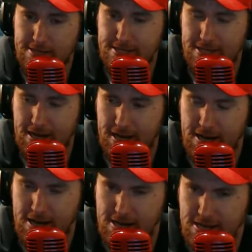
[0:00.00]
is uh
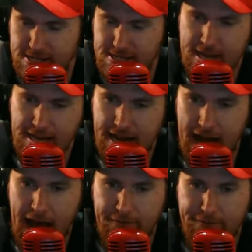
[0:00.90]
second
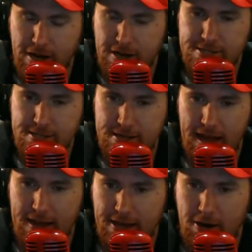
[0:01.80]
half cousin
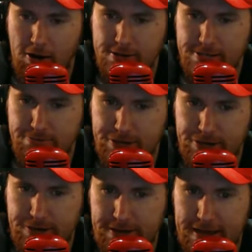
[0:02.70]
that they call to the
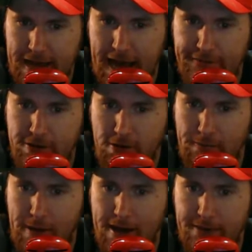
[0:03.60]
reunion that they haven't called
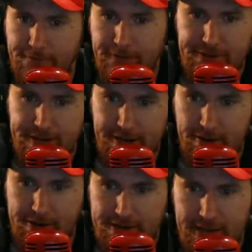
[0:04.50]
back in 50
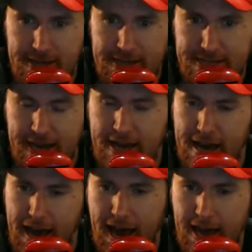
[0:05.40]
years, and then they say,
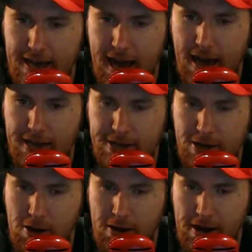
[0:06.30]
"Hey, yeah, you
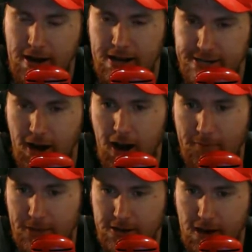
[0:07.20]
know, uh,
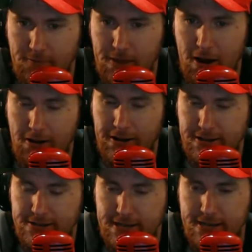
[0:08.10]
Tom that got married," and
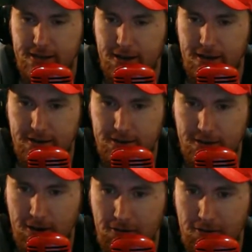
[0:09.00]
it's like, uh, "No,